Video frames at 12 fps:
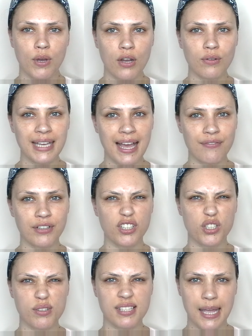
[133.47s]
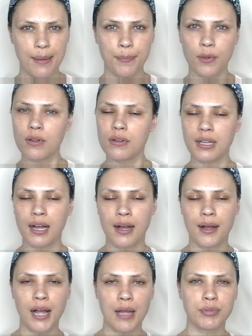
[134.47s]
I only have a little sample.
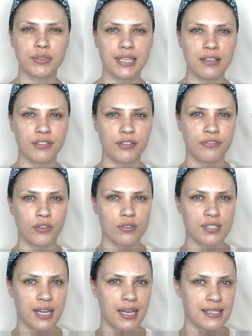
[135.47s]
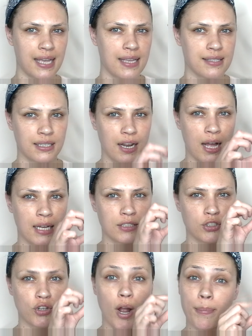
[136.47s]
Uh, I believe the full size has a, a
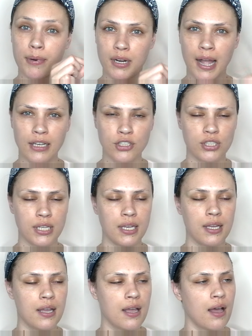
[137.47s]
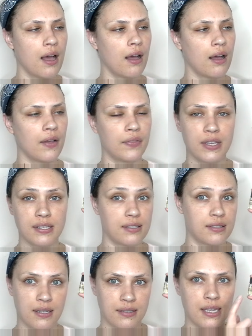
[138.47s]
dropper actually. Uh, this
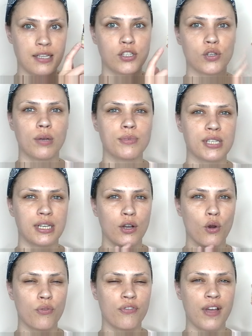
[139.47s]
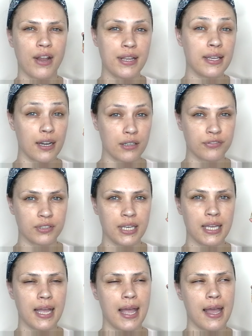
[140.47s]
doesn't, so I'm just gonna go very
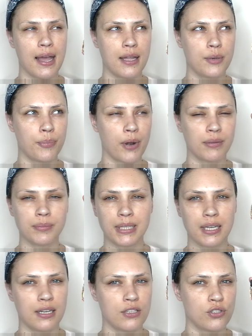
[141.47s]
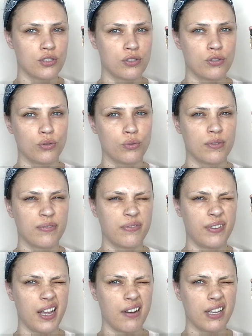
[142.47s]
carefully and probably gonna just do a
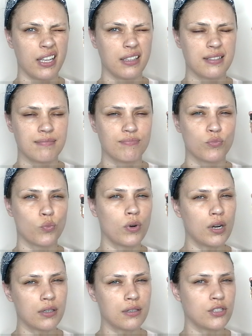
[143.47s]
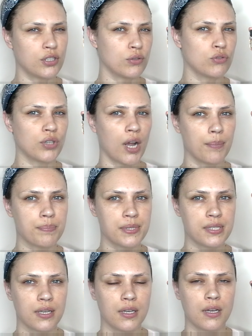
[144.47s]
very one or two drops